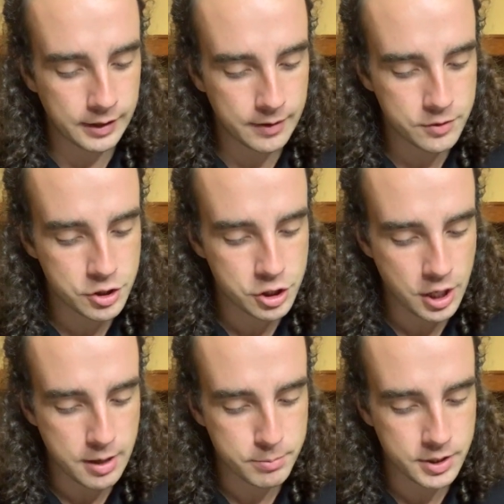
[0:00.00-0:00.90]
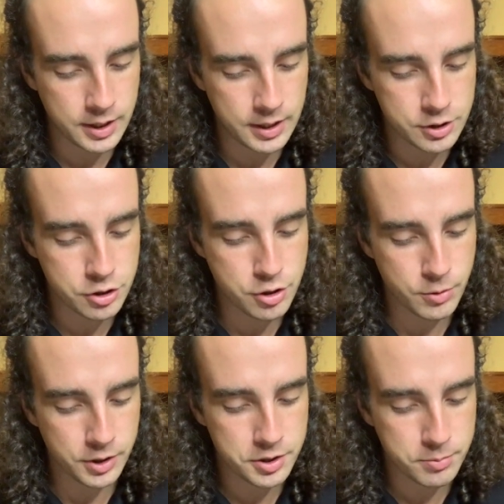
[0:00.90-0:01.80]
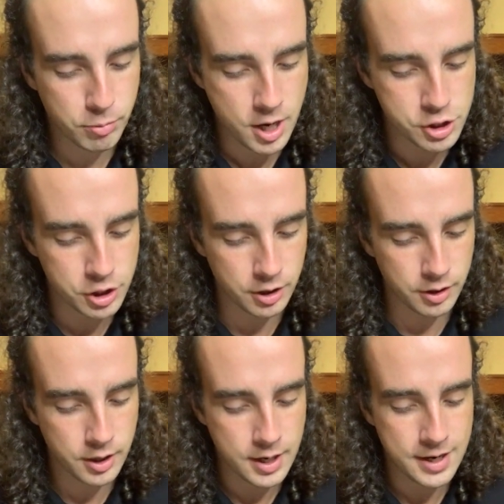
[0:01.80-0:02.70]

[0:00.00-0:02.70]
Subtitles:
gives shape to each new expression